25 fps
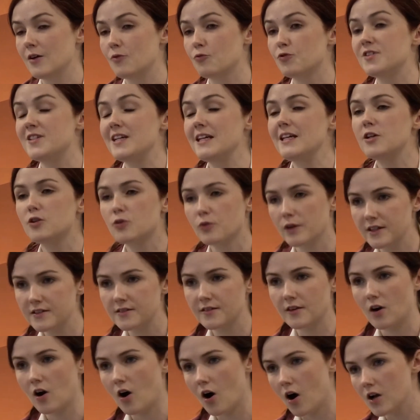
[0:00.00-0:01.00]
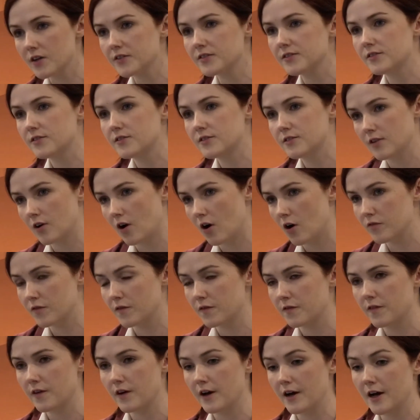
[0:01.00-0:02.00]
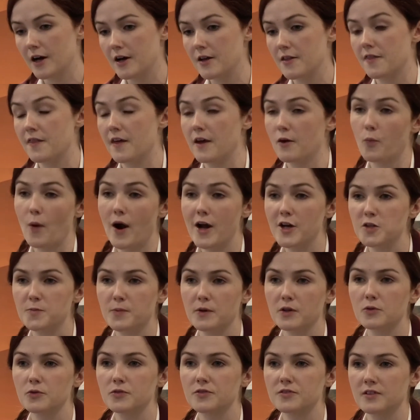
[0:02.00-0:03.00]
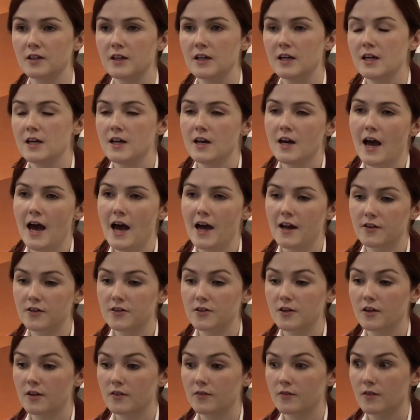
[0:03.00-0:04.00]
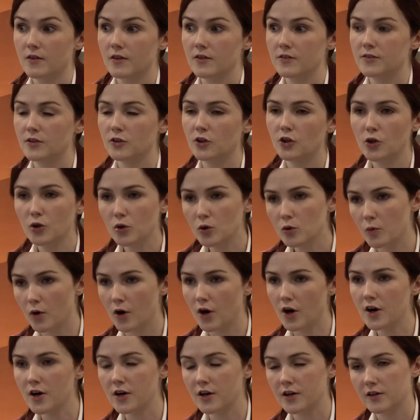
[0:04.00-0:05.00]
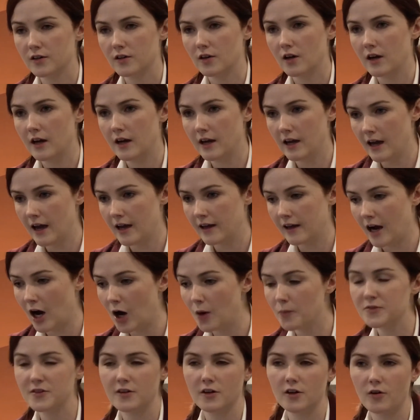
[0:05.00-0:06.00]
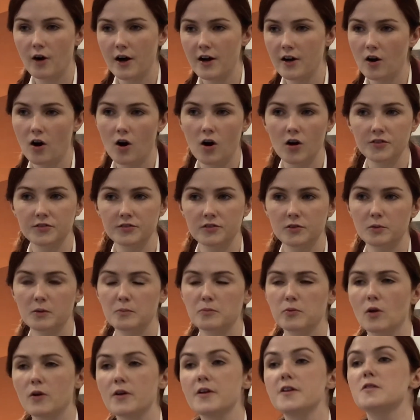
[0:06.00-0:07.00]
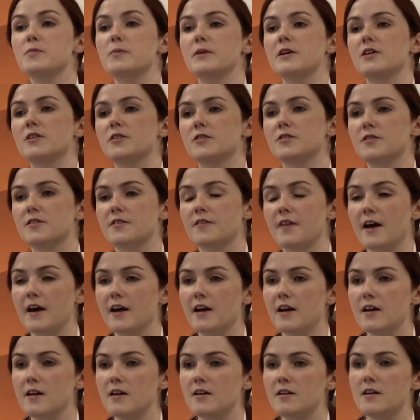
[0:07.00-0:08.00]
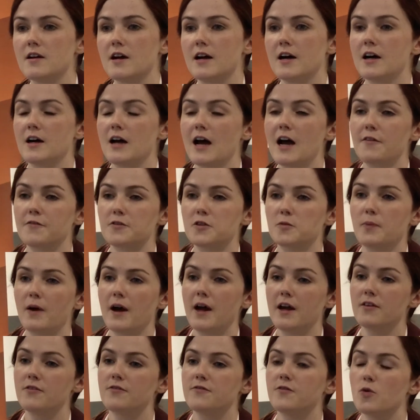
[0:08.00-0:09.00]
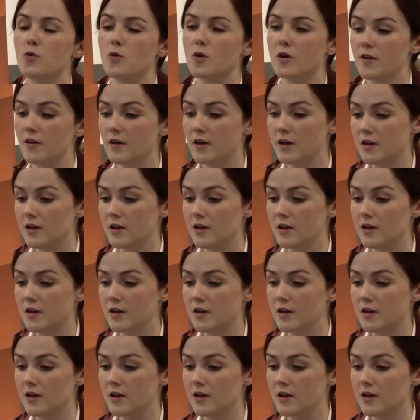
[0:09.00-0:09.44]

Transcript: decrease the costs of their wage bills. And secure work comes at a greater cost to employers because they have to pay for